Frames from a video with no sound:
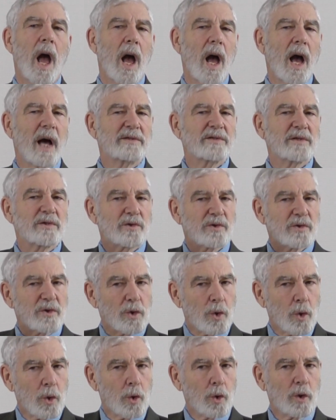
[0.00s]
as it
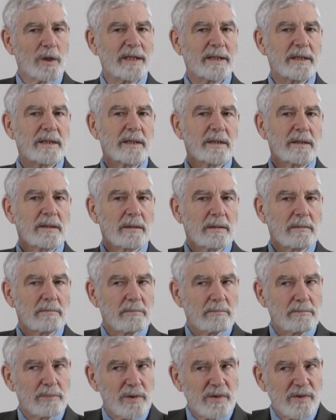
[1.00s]
slowly,
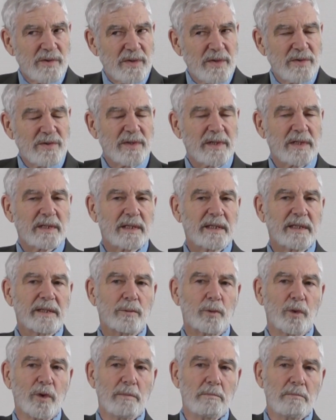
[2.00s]
persistently
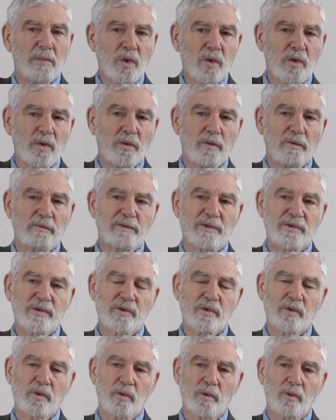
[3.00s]

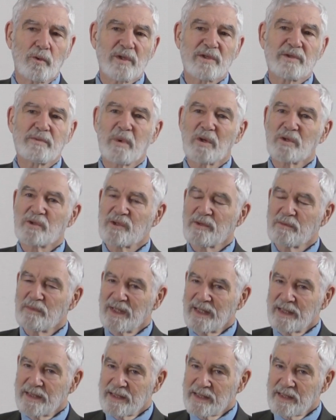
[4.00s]
removes
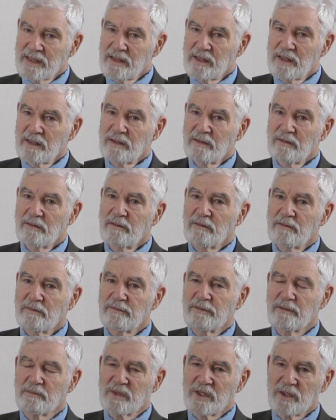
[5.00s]
responsibility
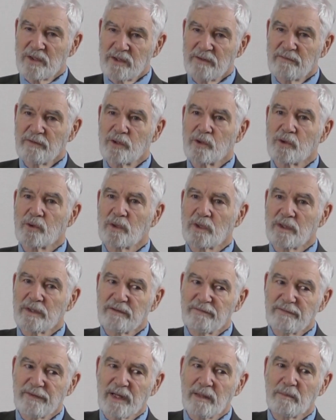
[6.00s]
from the individual,
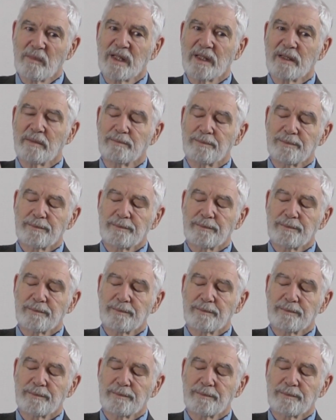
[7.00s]
the family,